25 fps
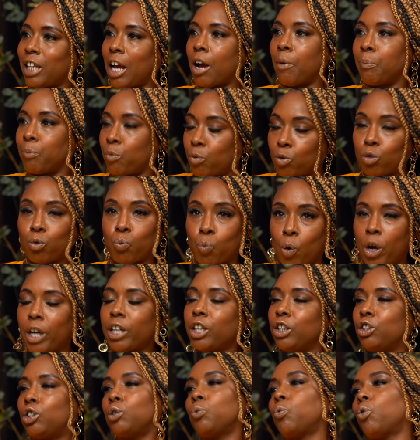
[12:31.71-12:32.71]
that I'm
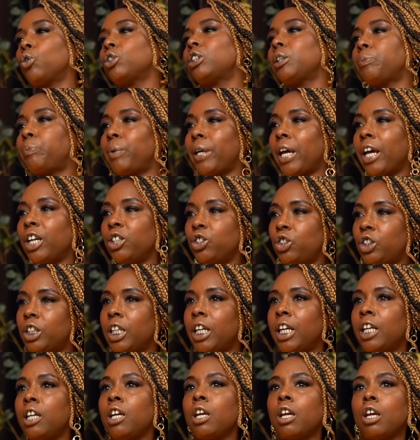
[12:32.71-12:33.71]
working towards a PhD.